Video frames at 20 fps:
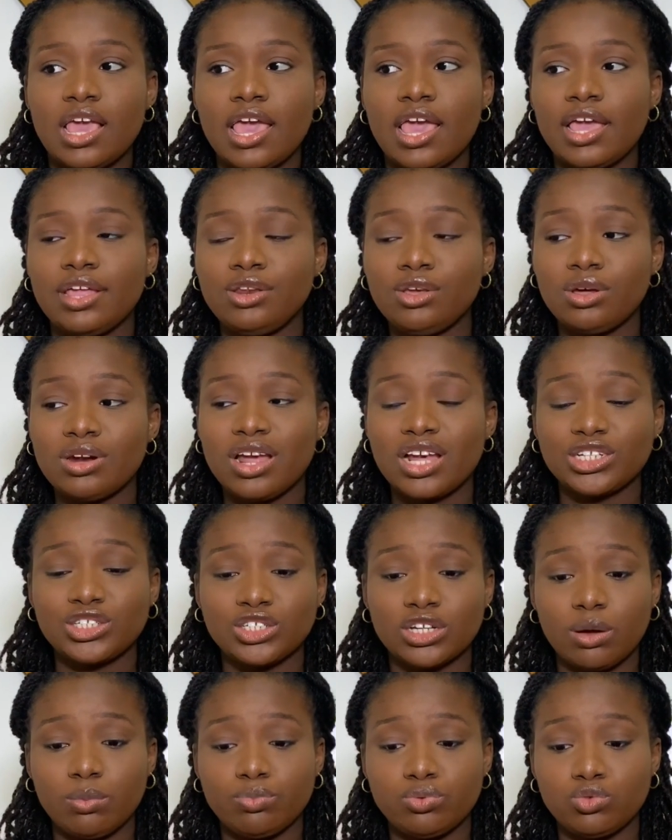any other
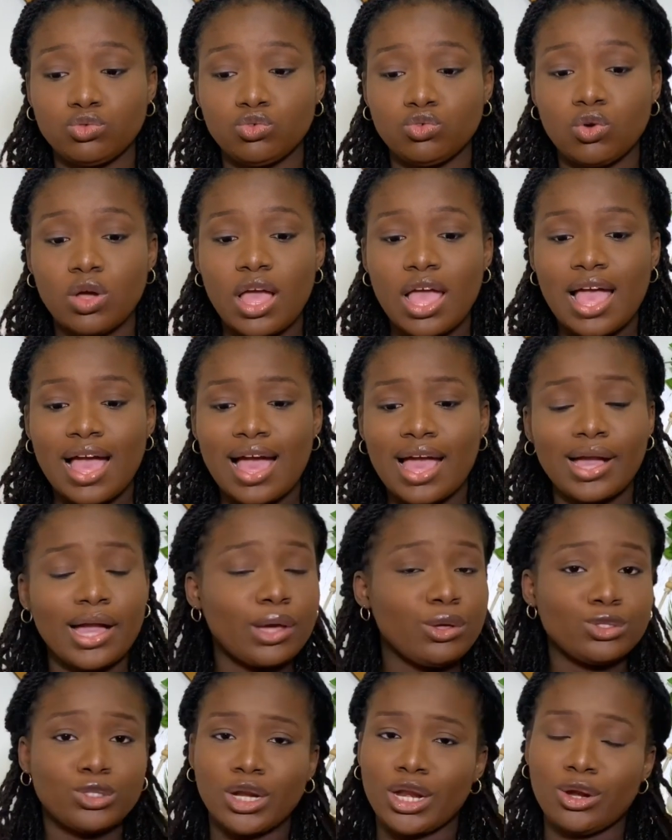shampoo, I can
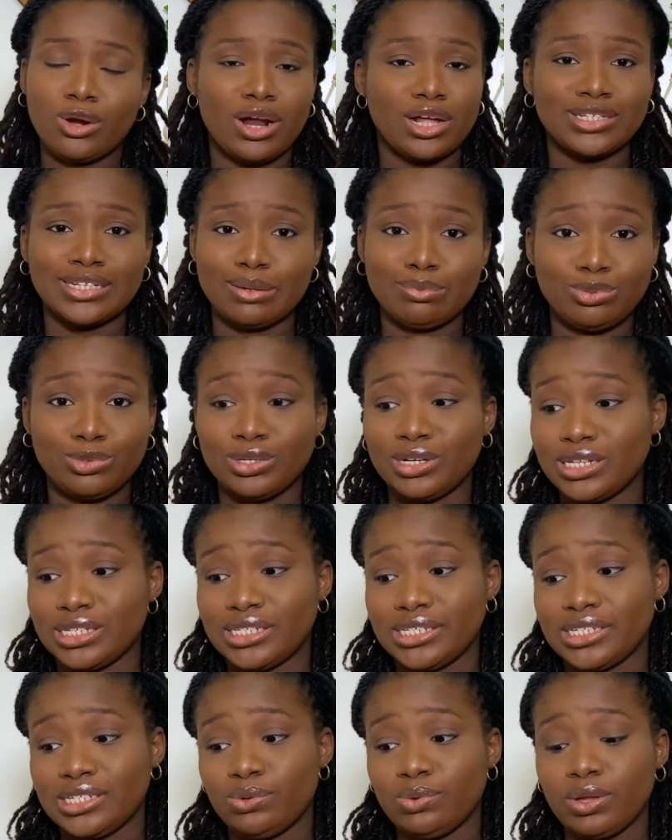use any other shampoo,
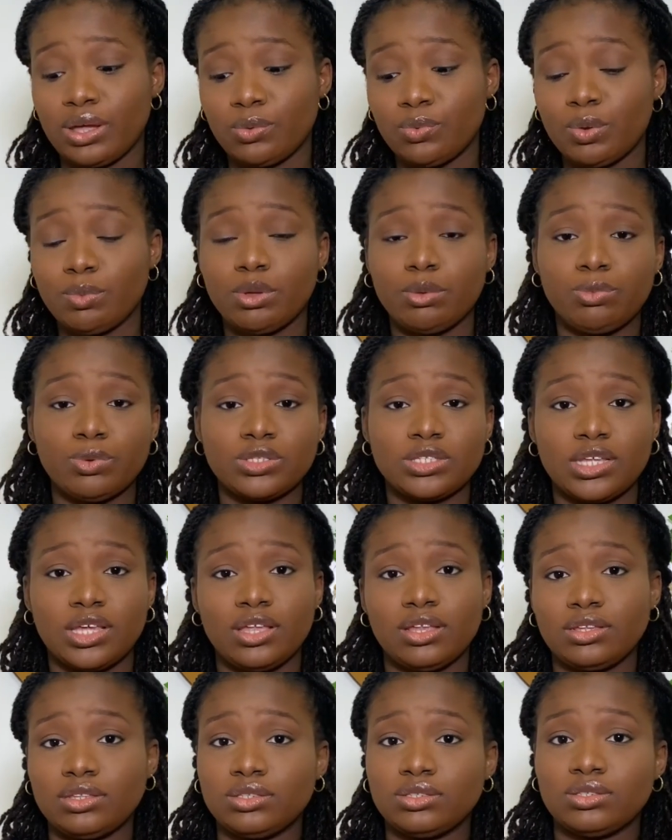honestly. Like, when people
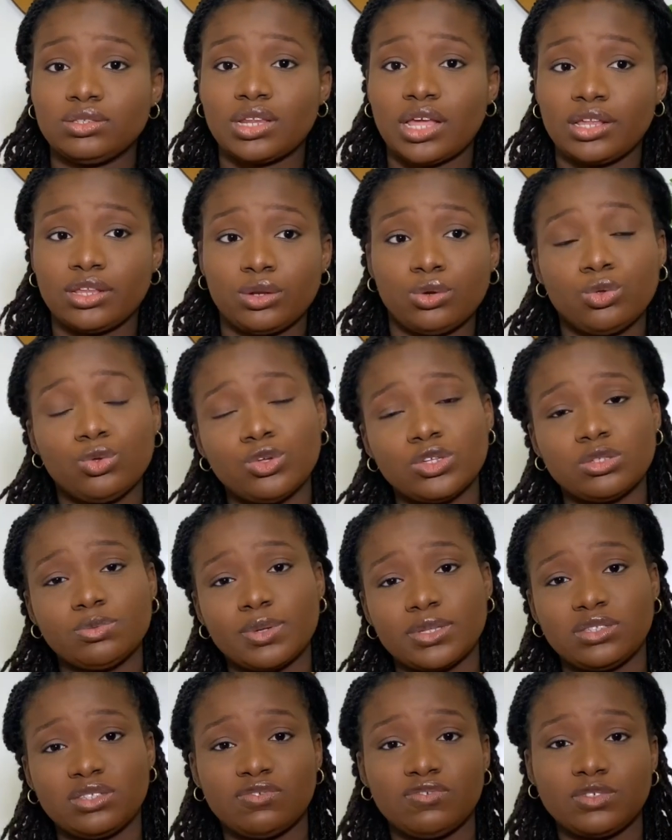say, like, you don't use
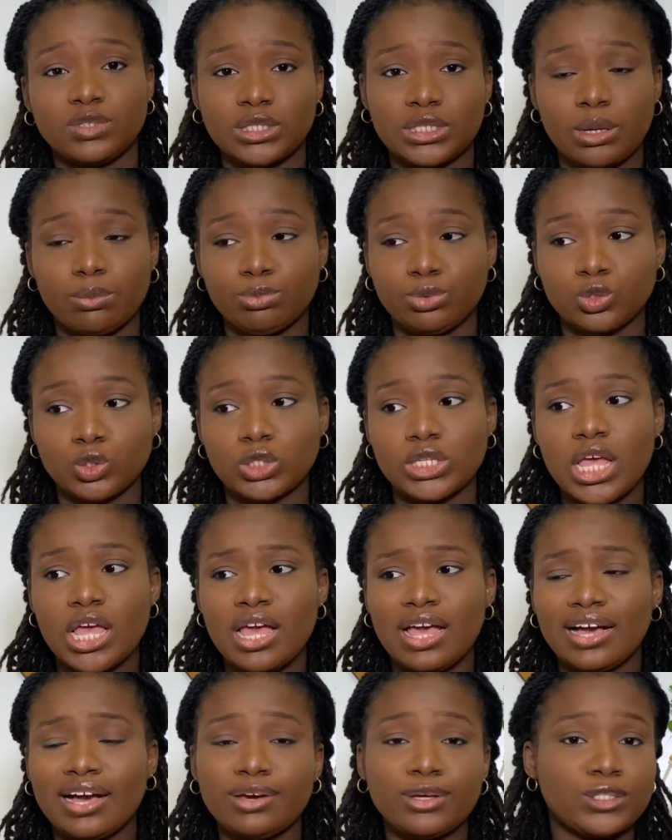specific shampoos,
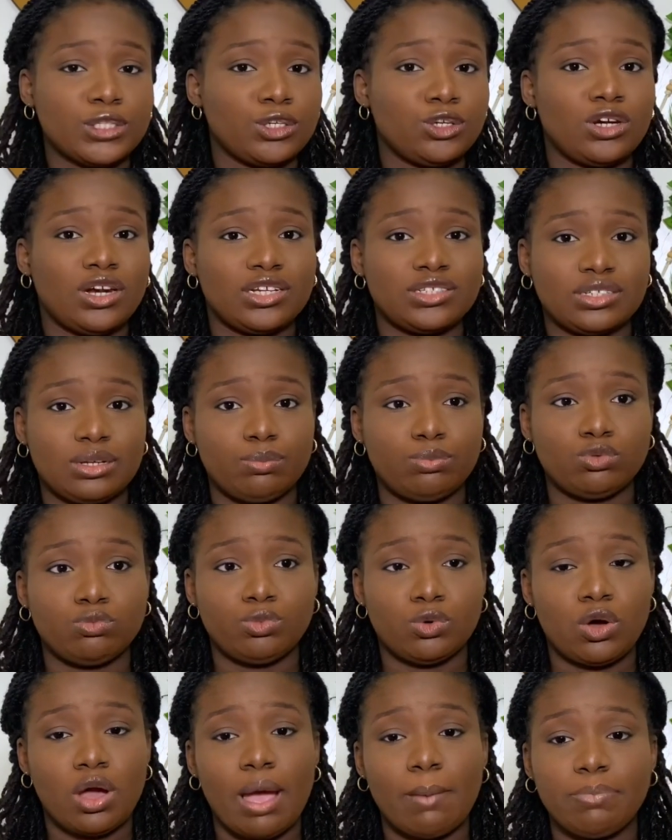I can't use any other shampoo,
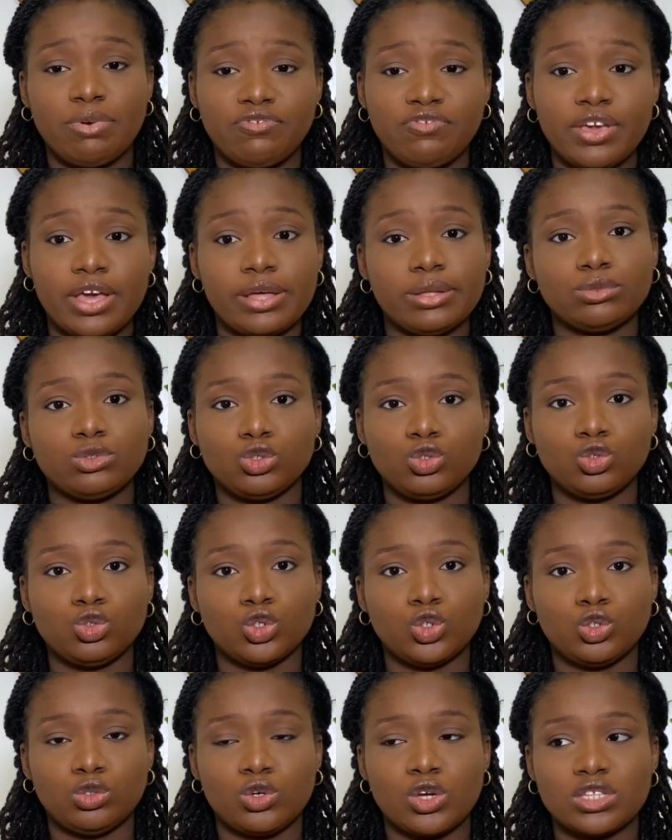but I prefer Dudu and
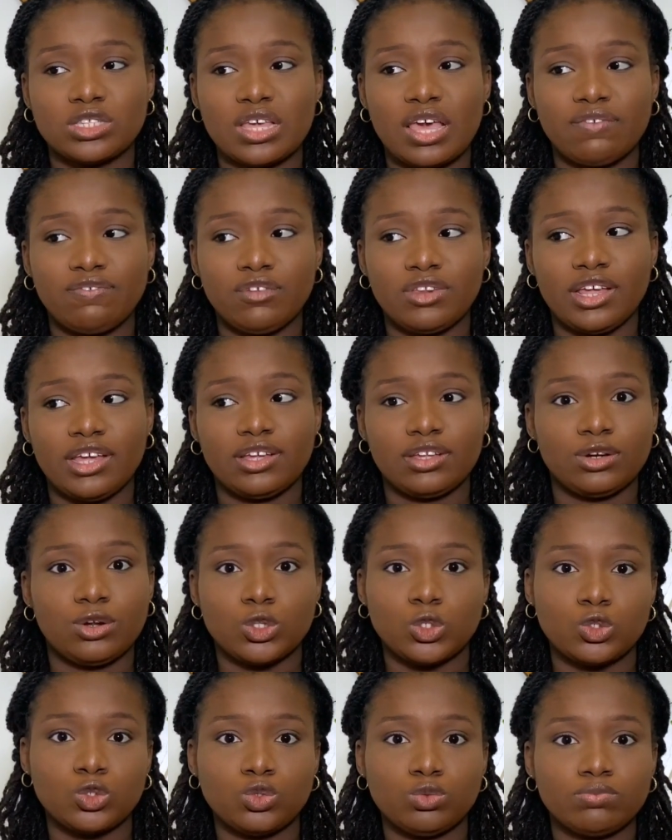Shu because I feel like it
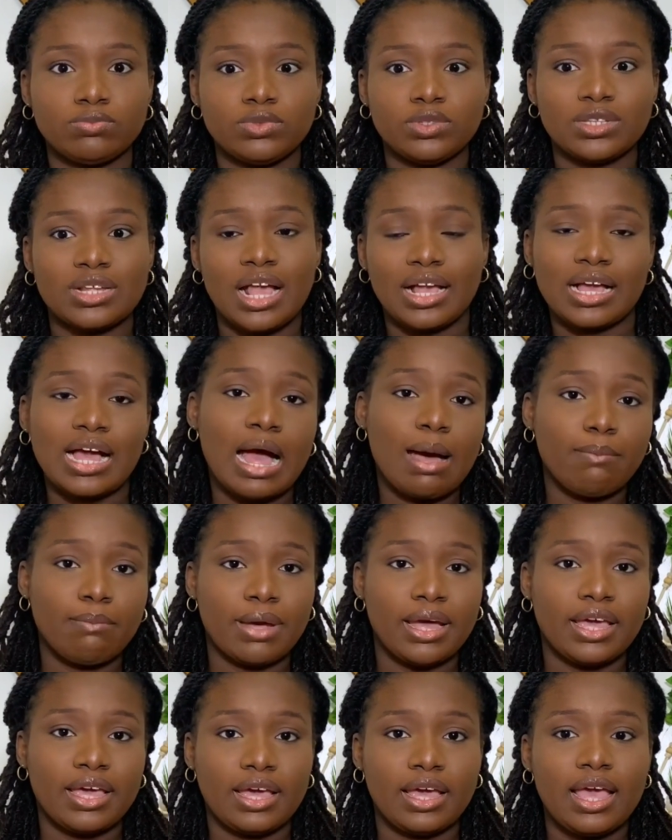doesn't, like, harm
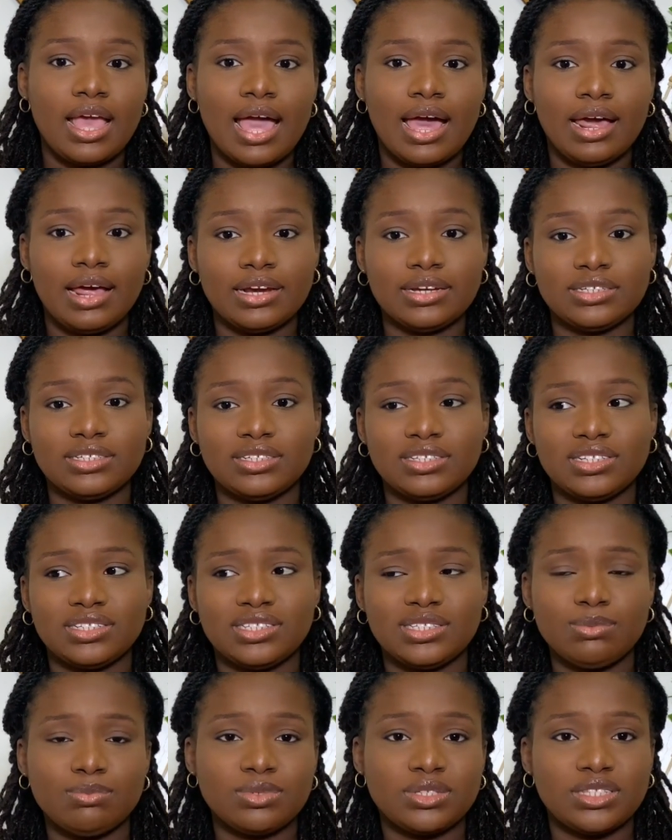my hair, and it
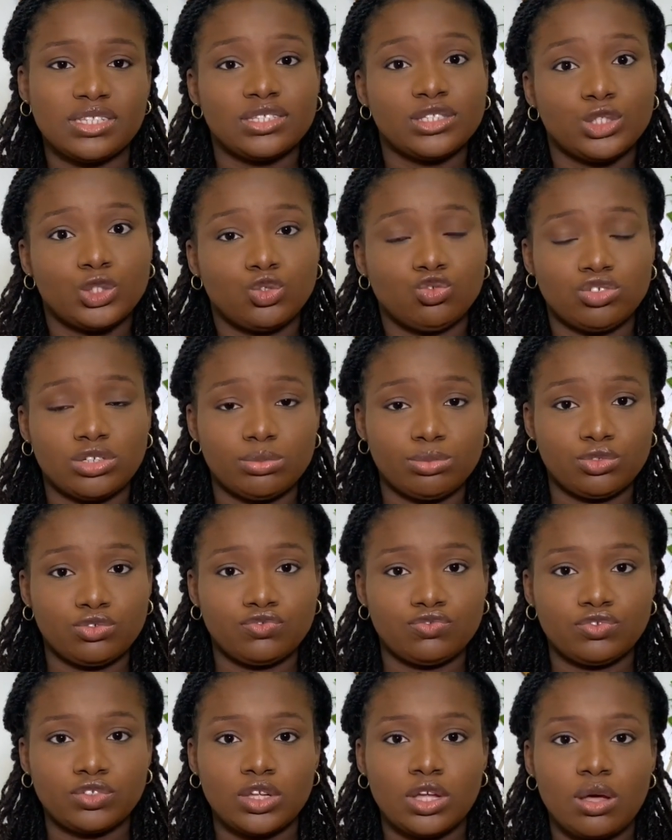seems easy to remove.
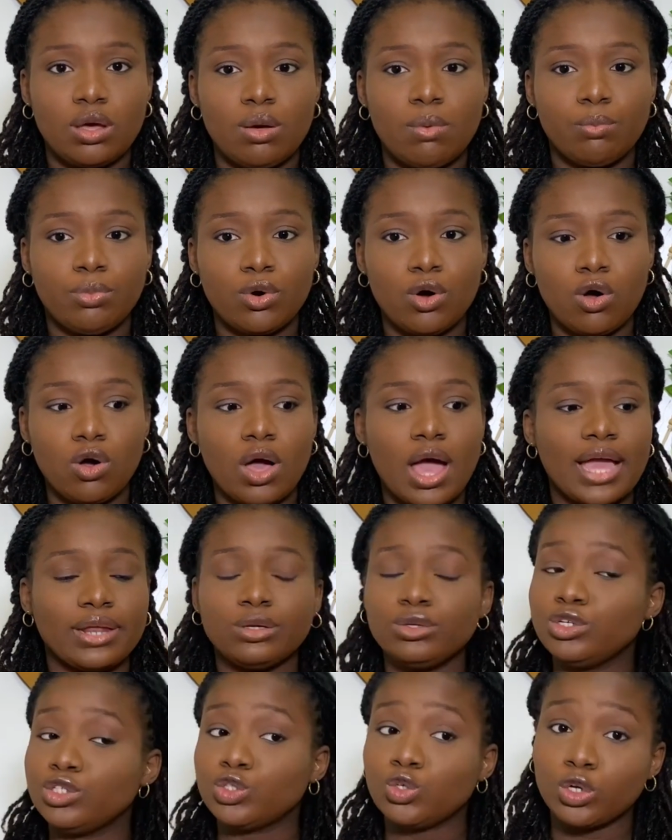But I
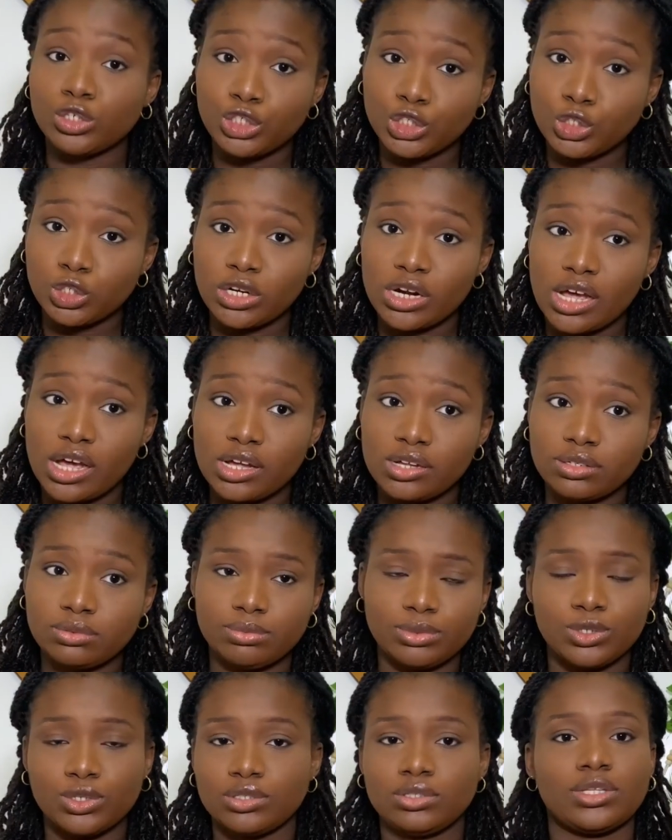don't use conditioner
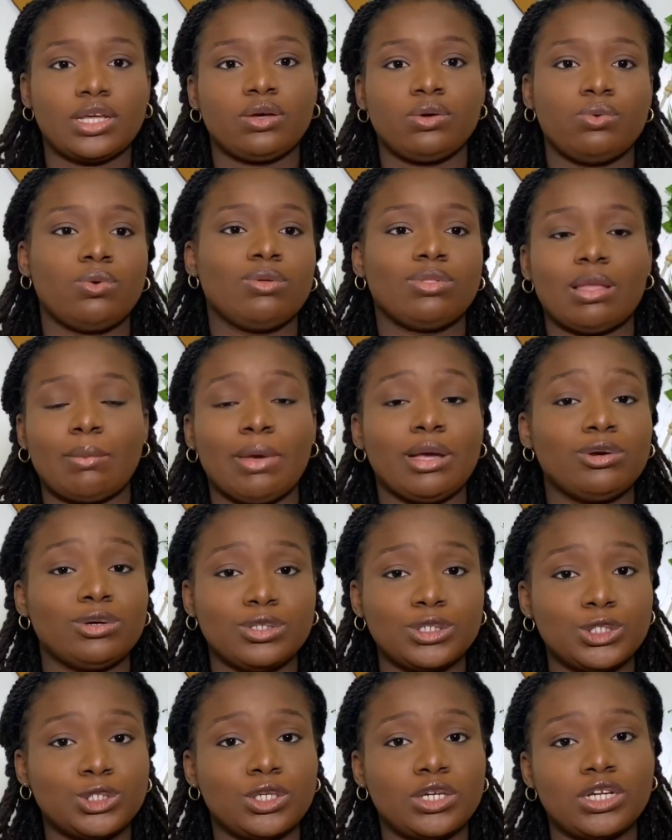because, like, what am I
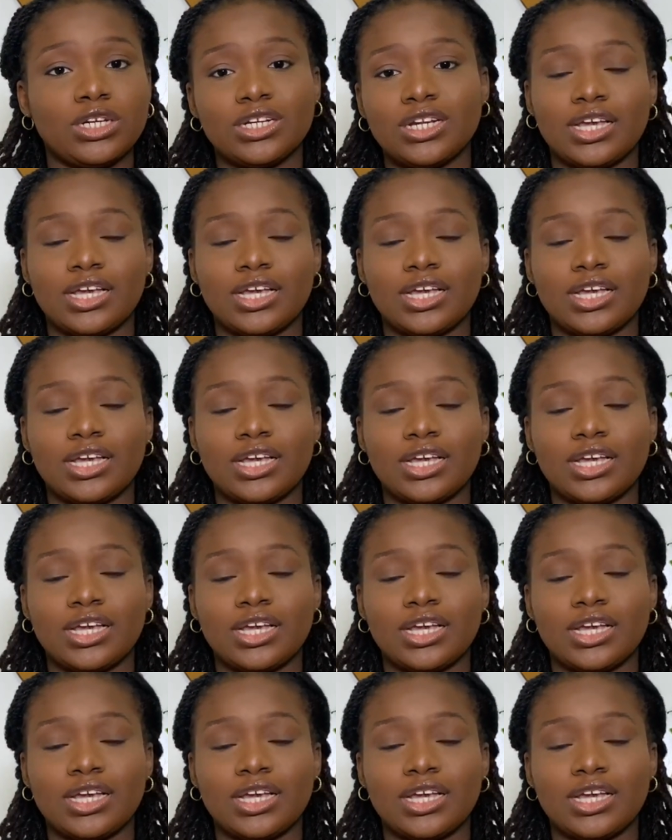conditioning?